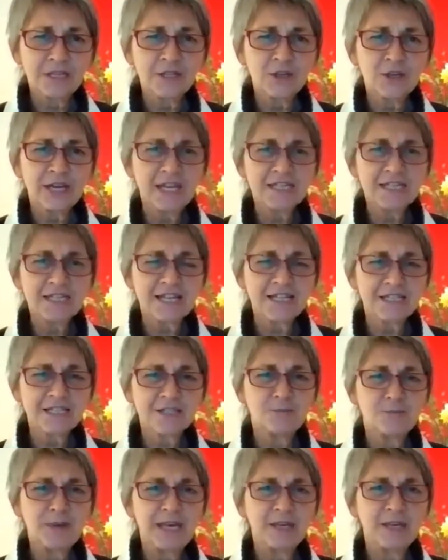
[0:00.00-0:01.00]
You get a
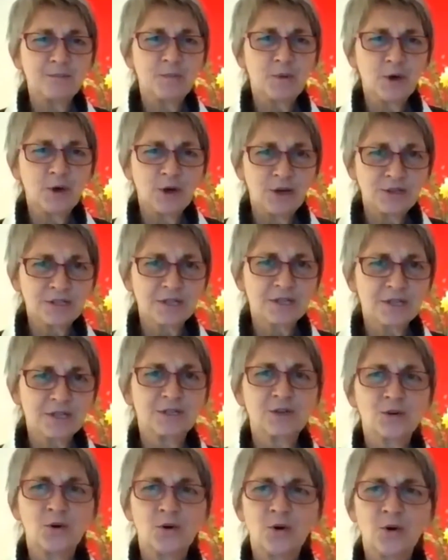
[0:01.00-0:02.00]
sense of being
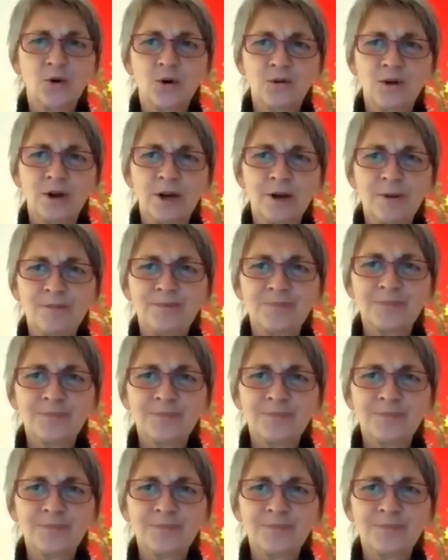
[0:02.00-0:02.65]
burdened or